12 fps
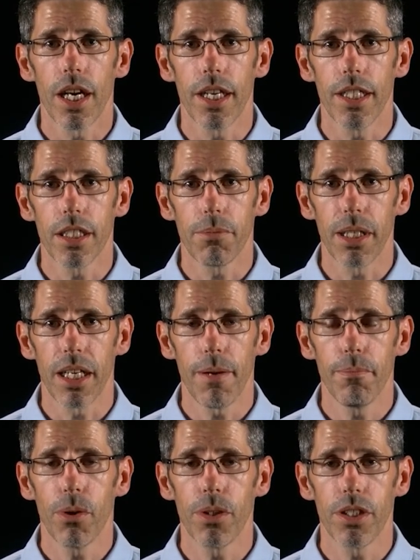It needs to be
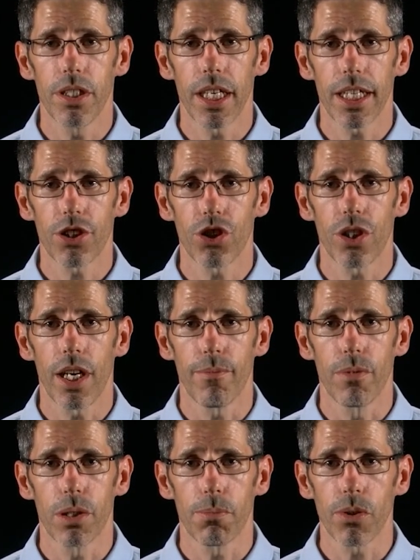an endpoint detection
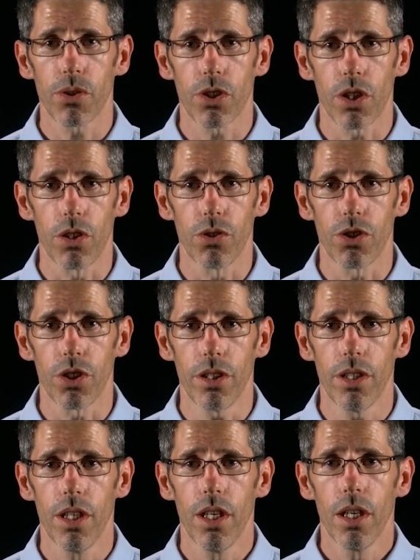and response
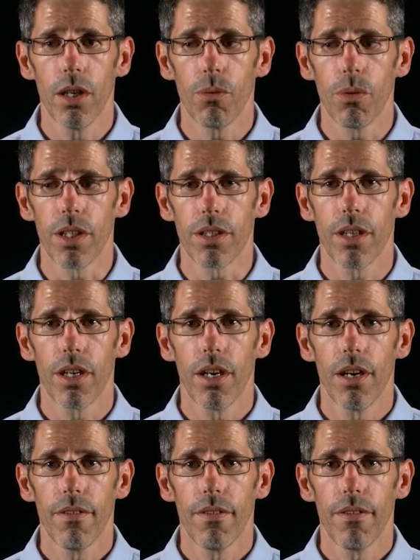solution with